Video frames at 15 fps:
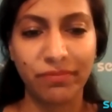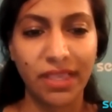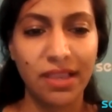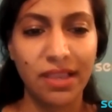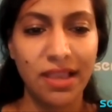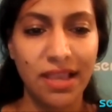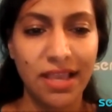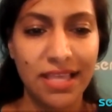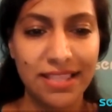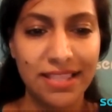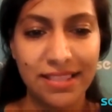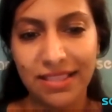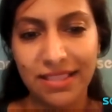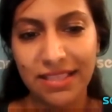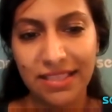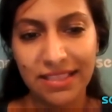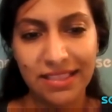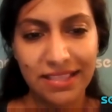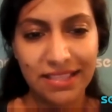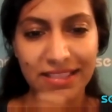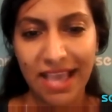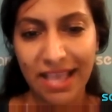
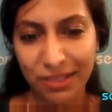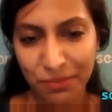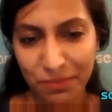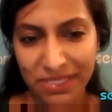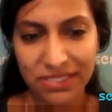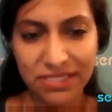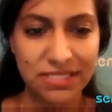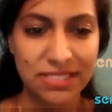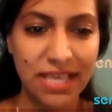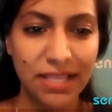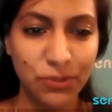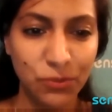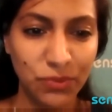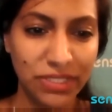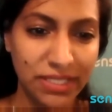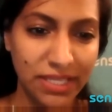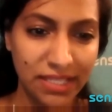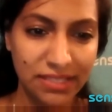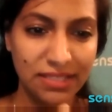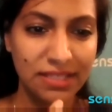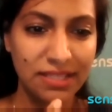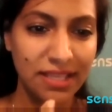That means that we
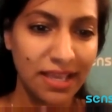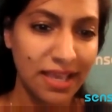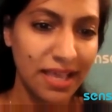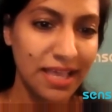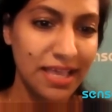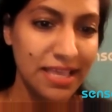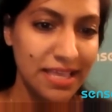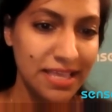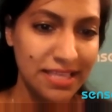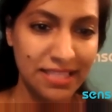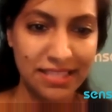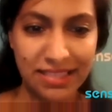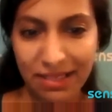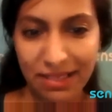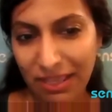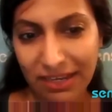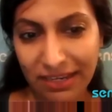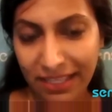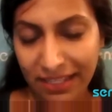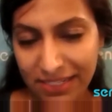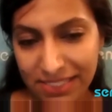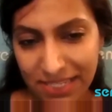get the
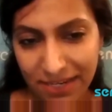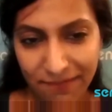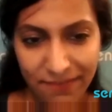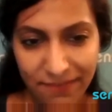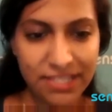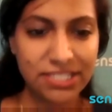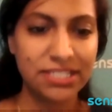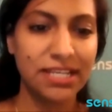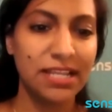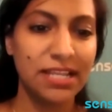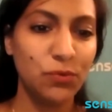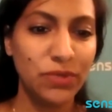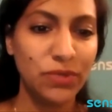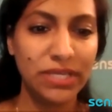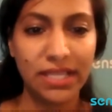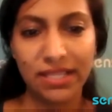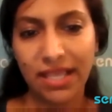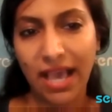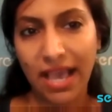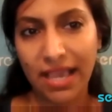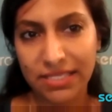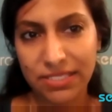latest innovation, we get the
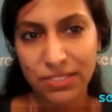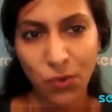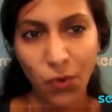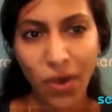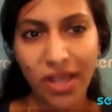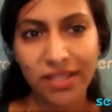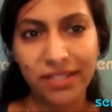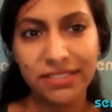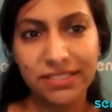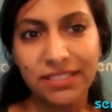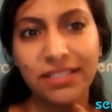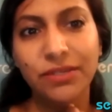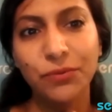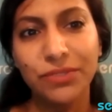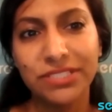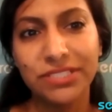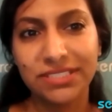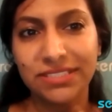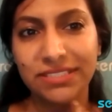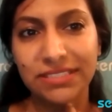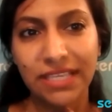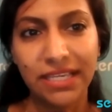highest quality, which is
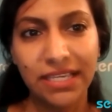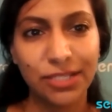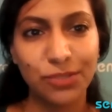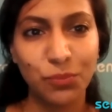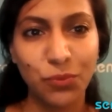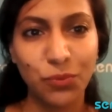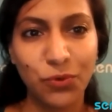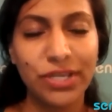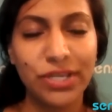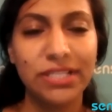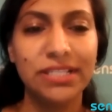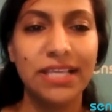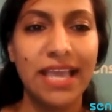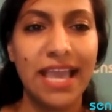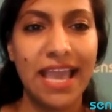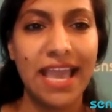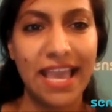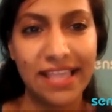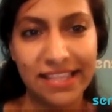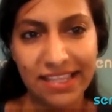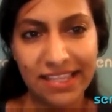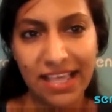the second point.
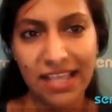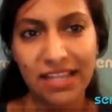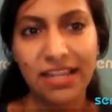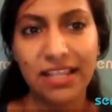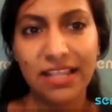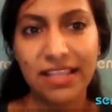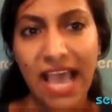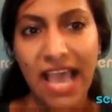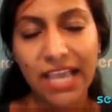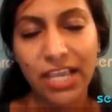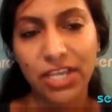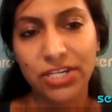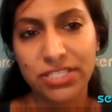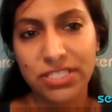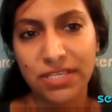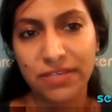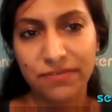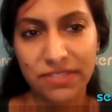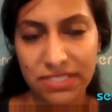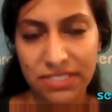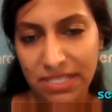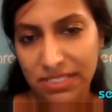And then the accuracy of
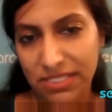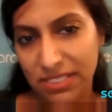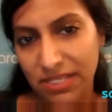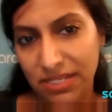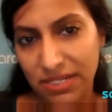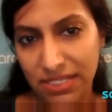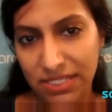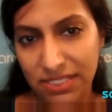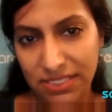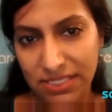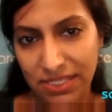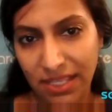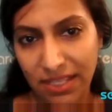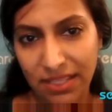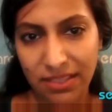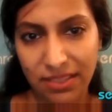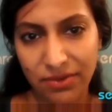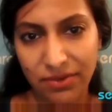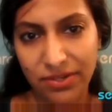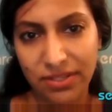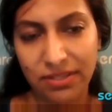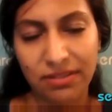the sensor is the
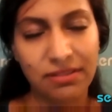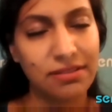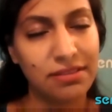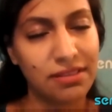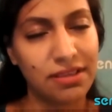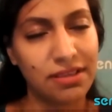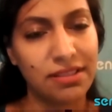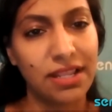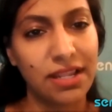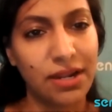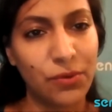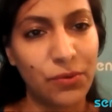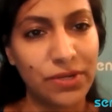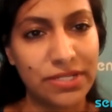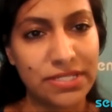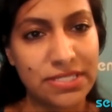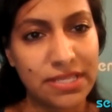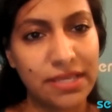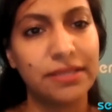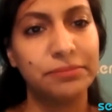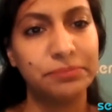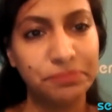third thing that I want to say.